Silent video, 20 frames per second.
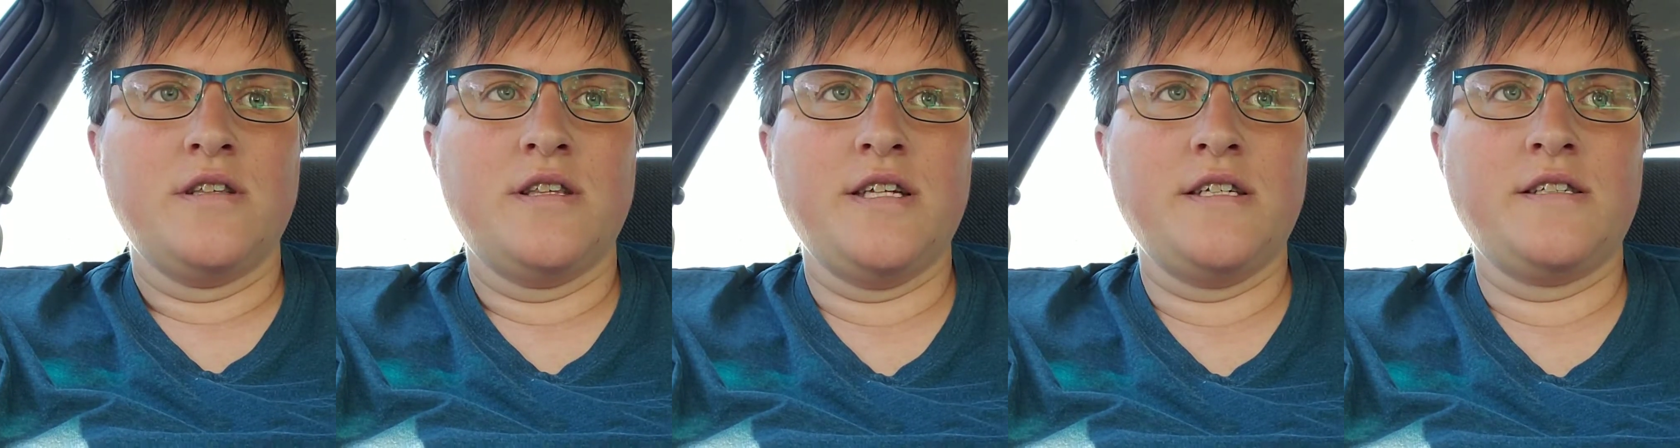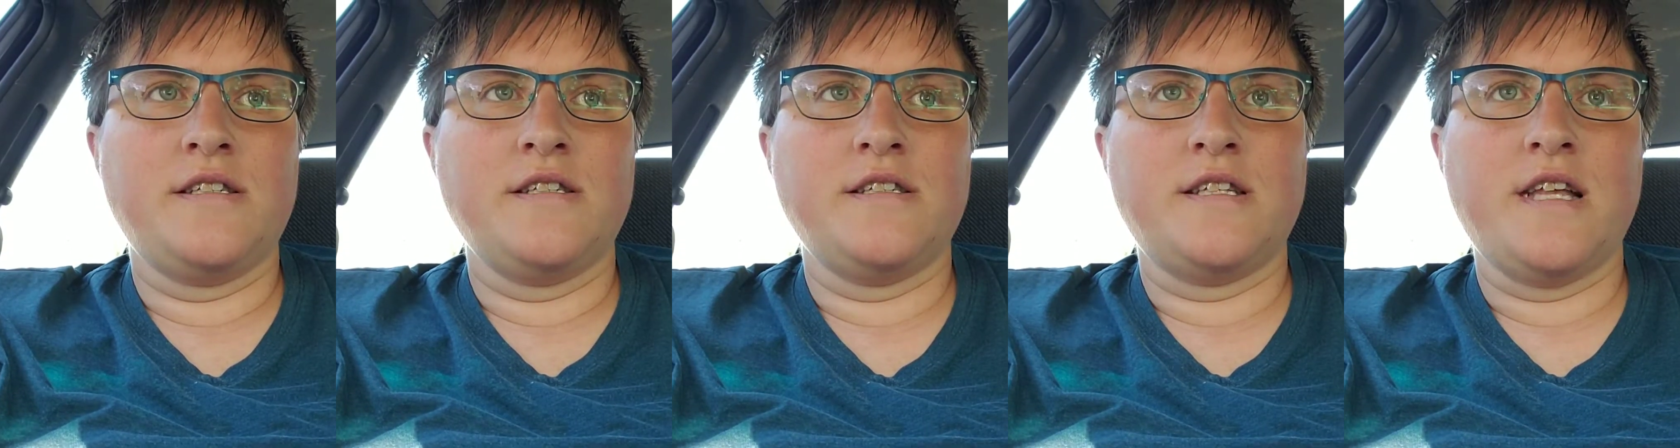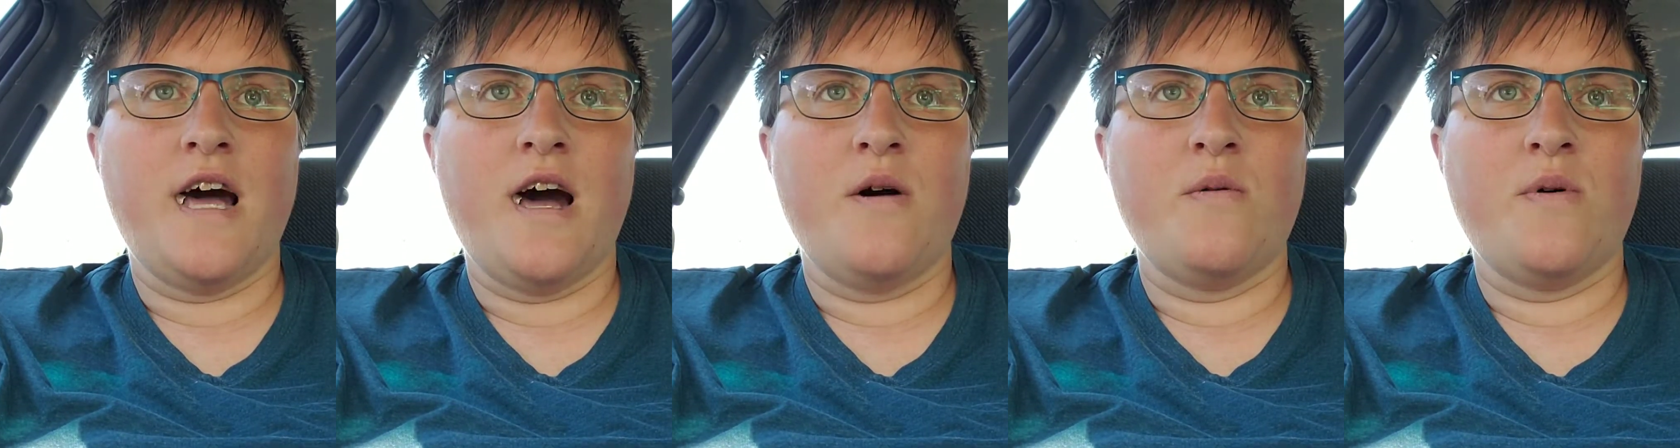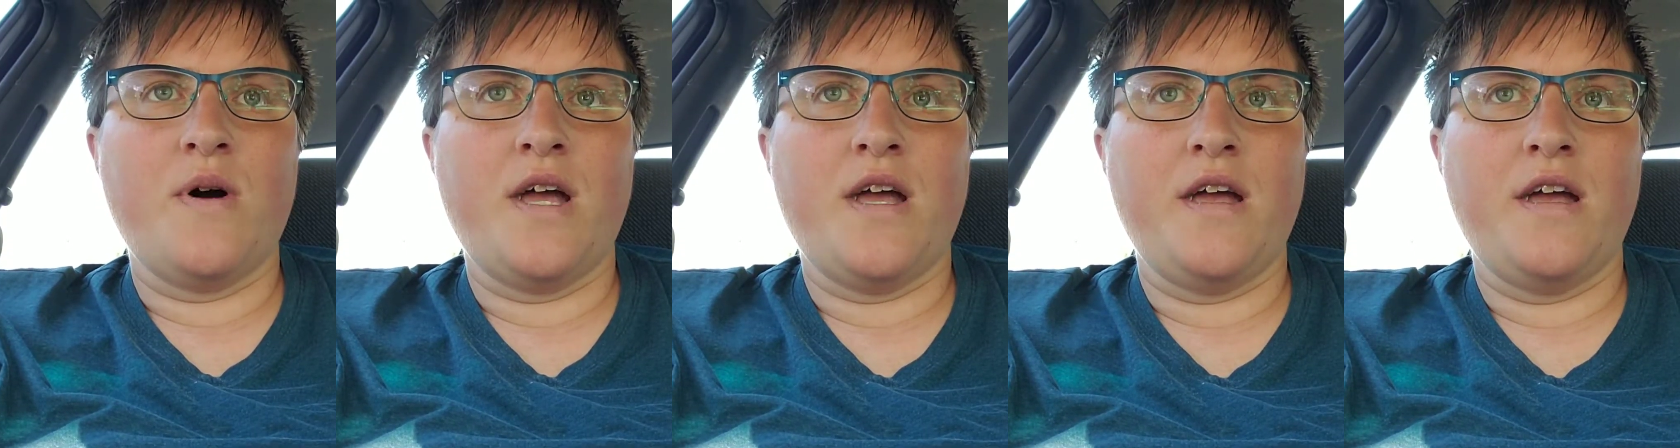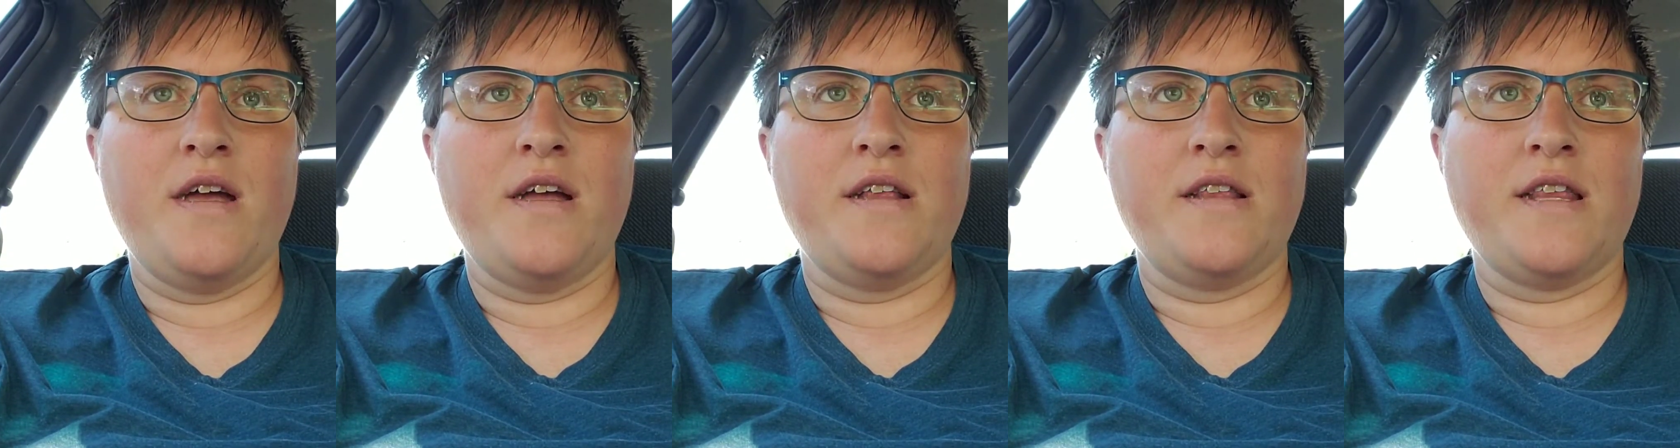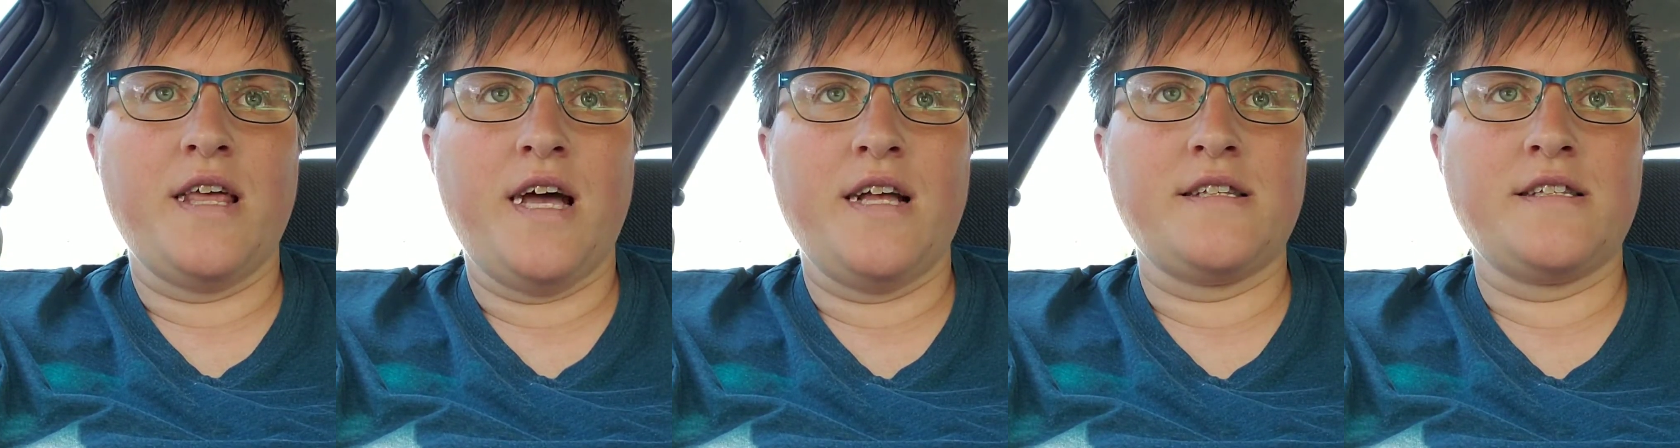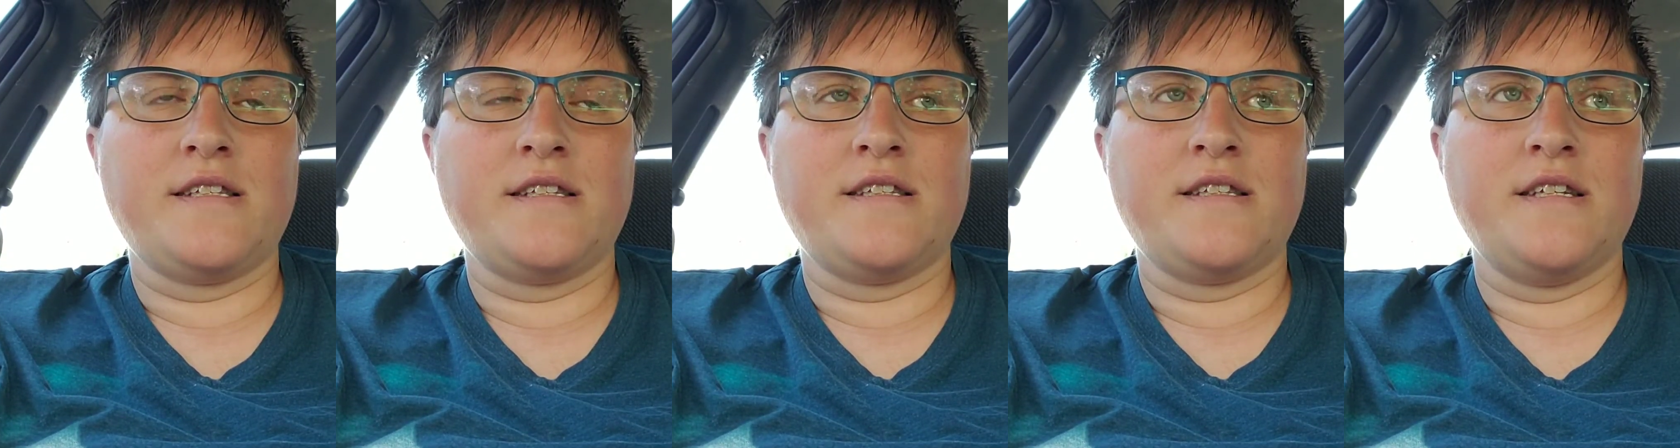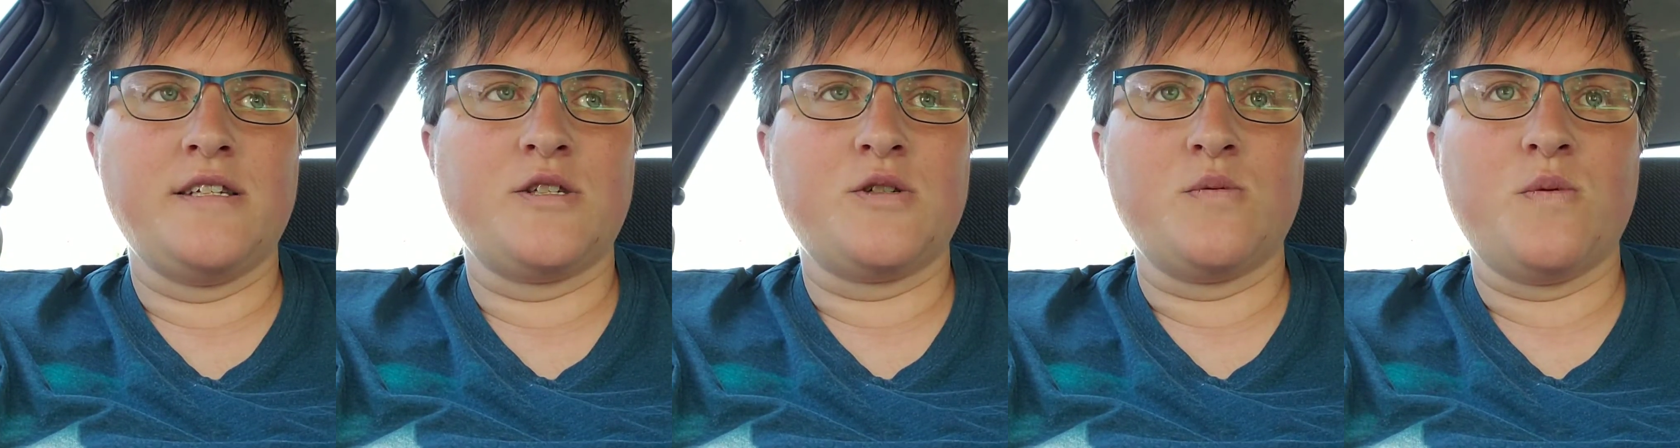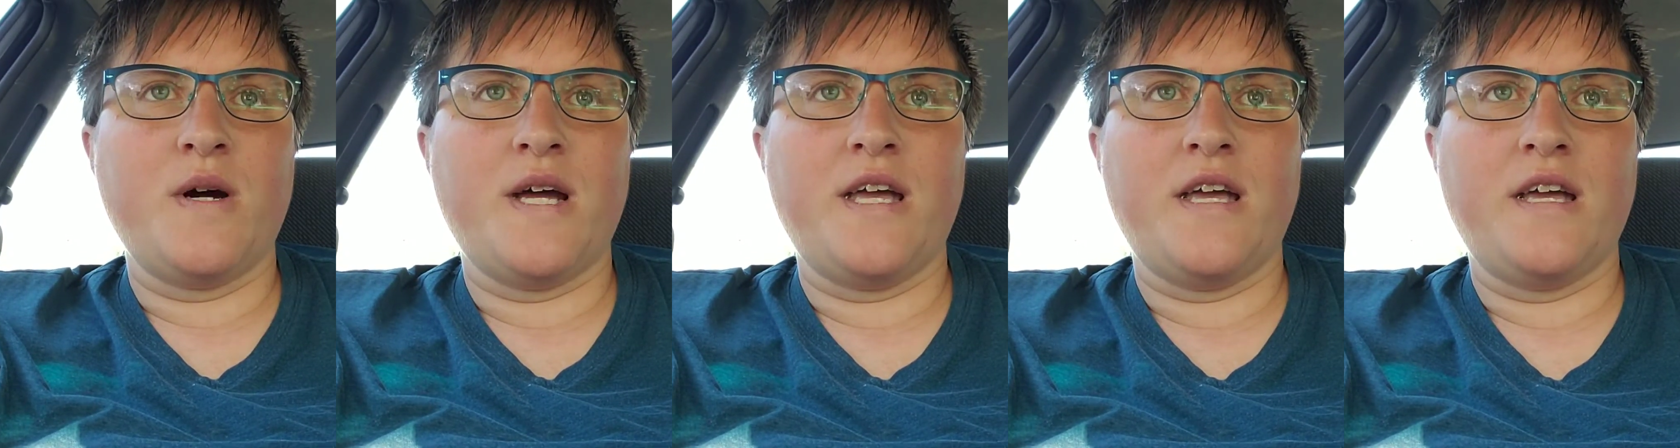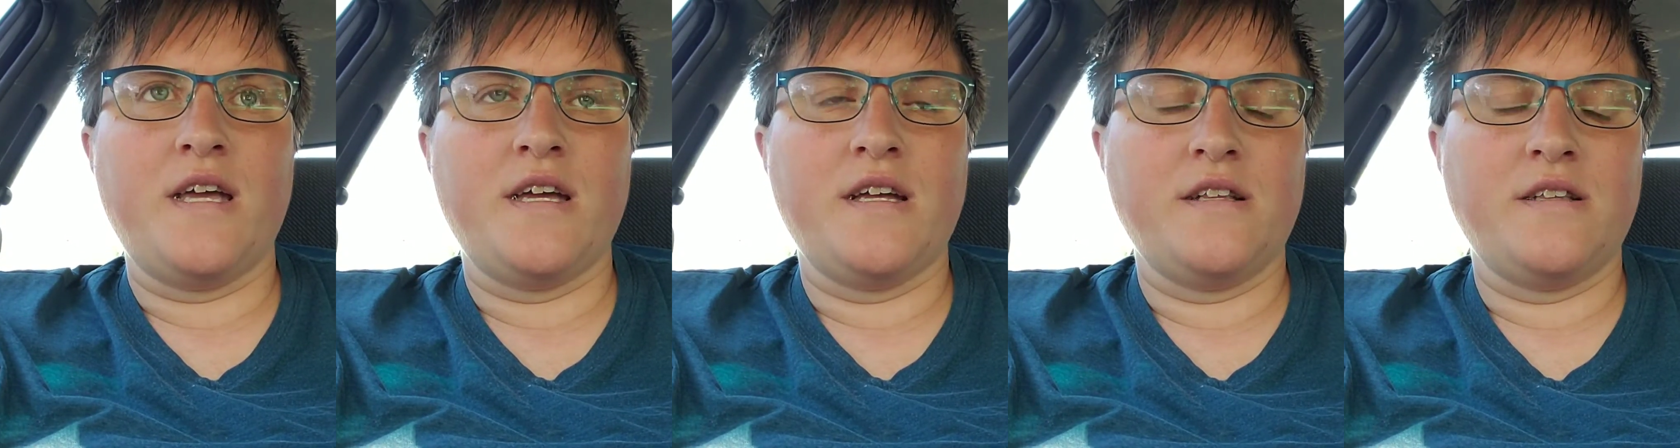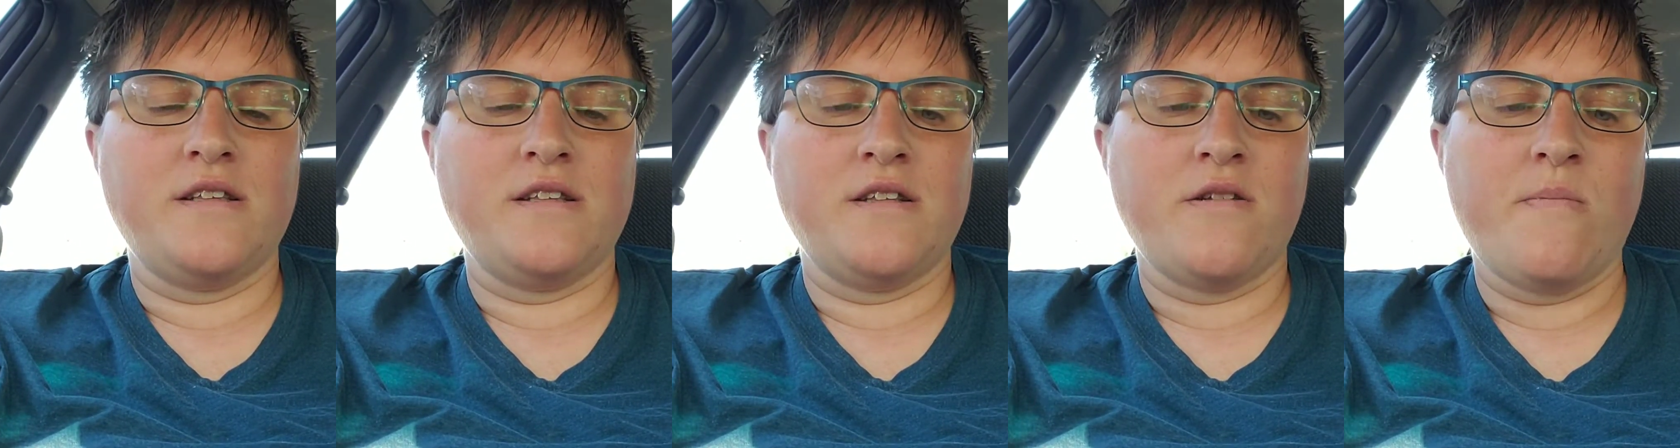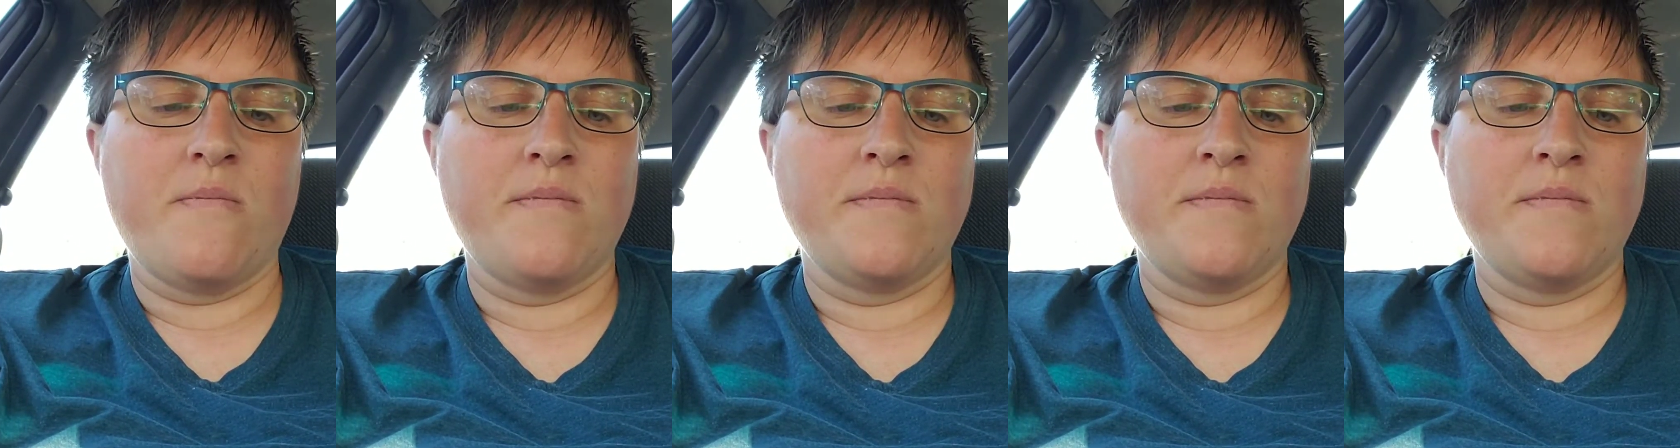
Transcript: this is that way, and that's this way, and